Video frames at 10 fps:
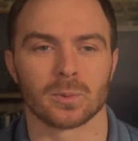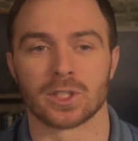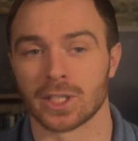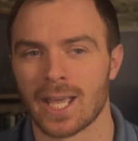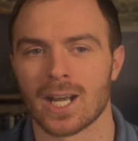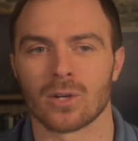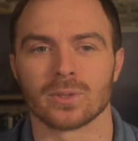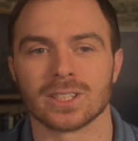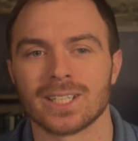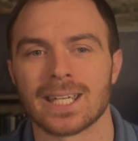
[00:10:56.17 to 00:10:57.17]
which again I'll
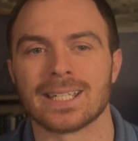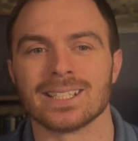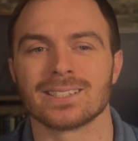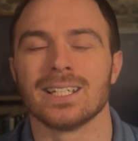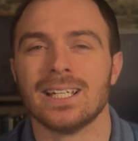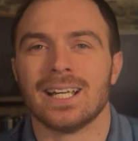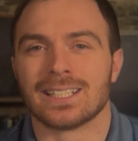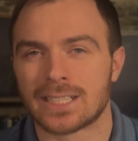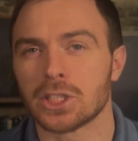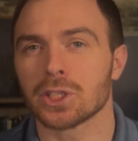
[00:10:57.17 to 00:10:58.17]
restate is
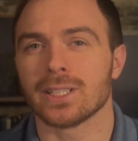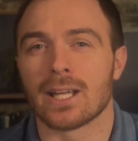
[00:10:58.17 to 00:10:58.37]
essentially